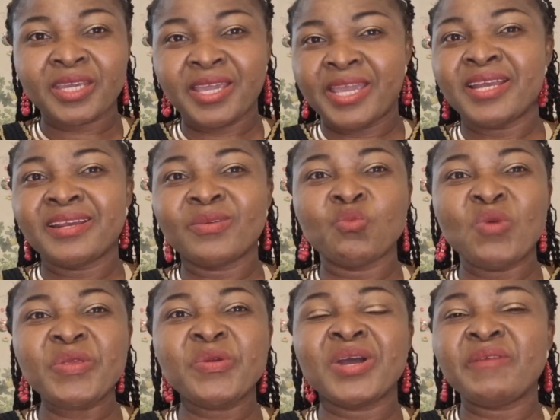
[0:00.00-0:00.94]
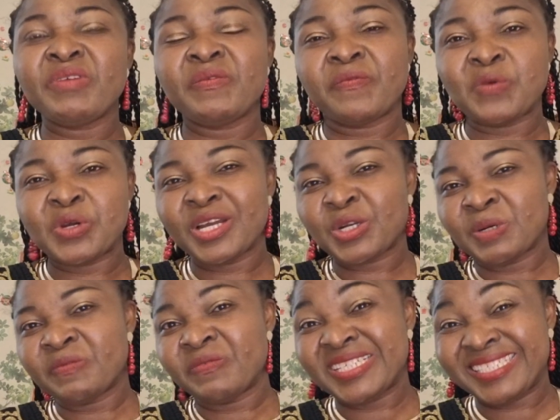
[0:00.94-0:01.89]
And when you have a further
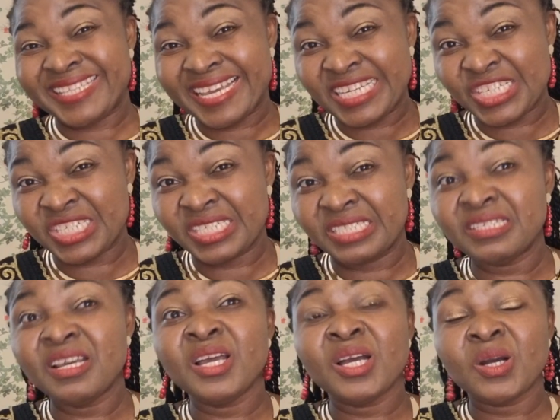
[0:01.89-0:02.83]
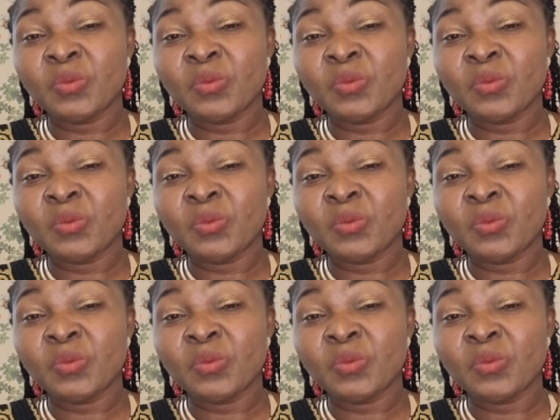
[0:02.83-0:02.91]
conversation